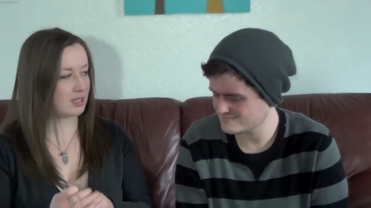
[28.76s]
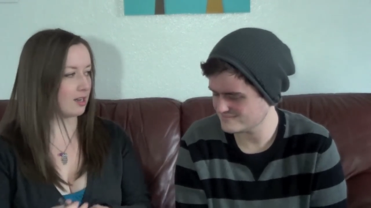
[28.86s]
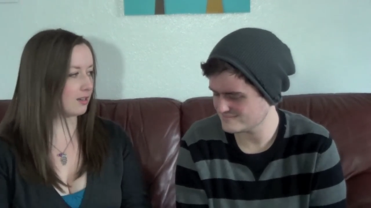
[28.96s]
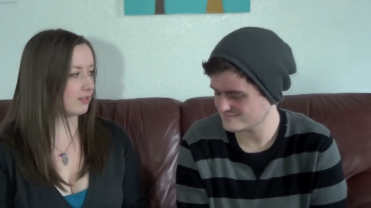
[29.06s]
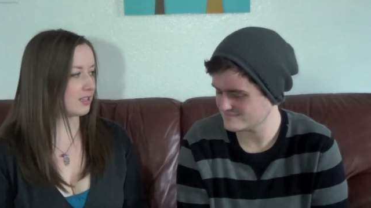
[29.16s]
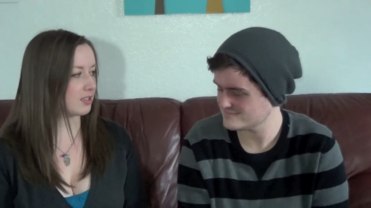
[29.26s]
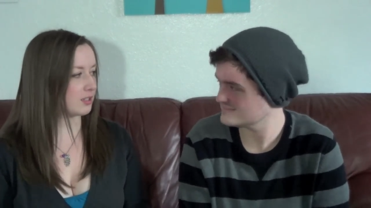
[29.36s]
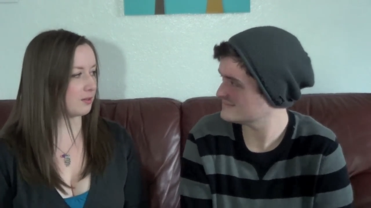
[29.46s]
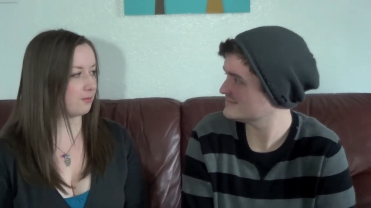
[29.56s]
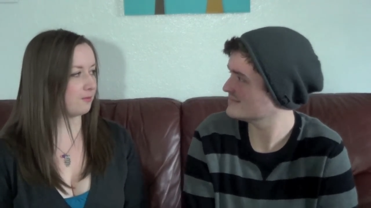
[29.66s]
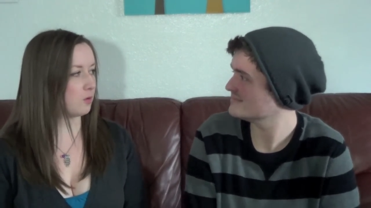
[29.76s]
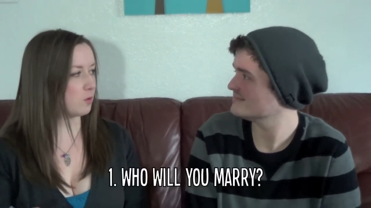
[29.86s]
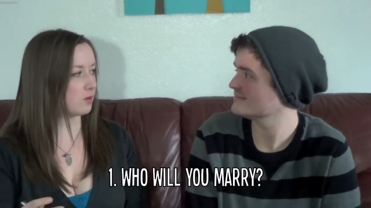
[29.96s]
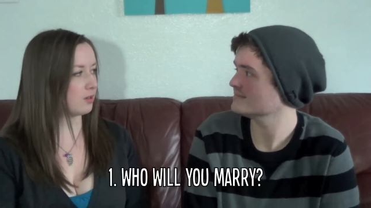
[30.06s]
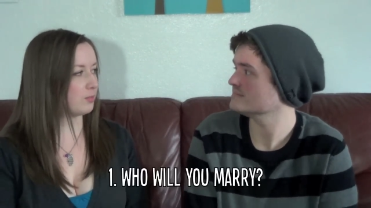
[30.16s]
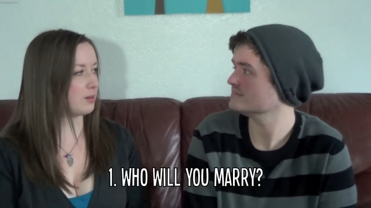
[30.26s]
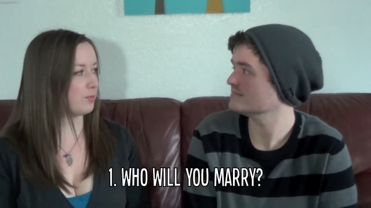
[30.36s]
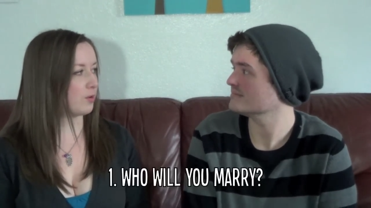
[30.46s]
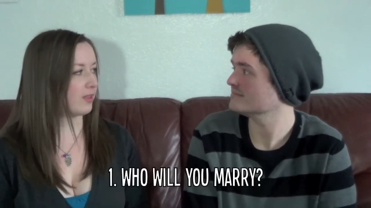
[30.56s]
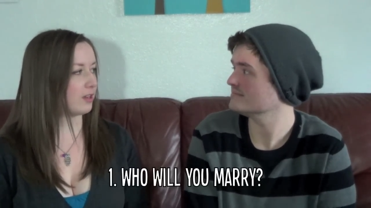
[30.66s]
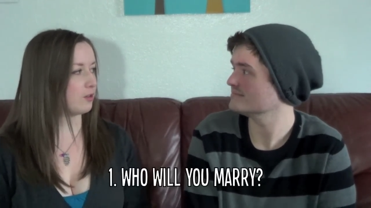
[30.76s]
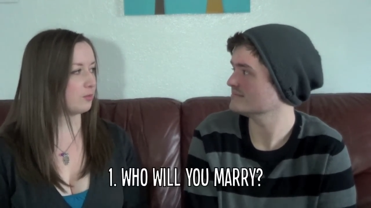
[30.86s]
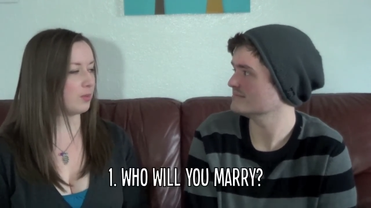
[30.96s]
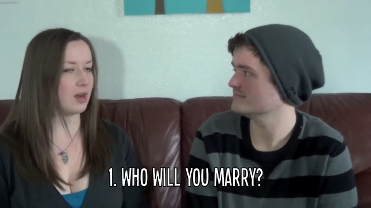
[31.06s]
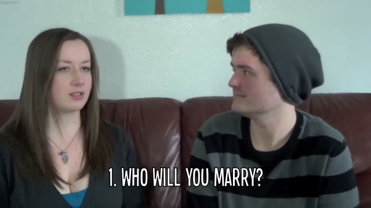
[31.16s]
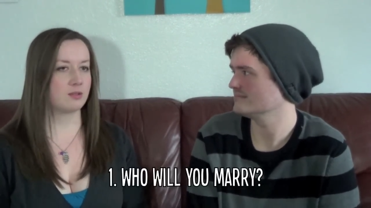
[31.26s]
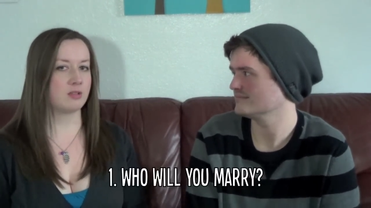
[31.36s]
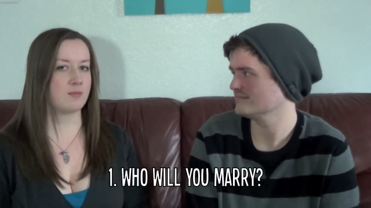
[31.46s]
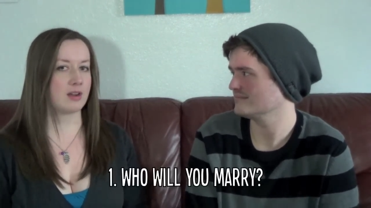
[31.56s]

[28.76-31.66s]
Speaker 1: we need a list of four people that you could possibly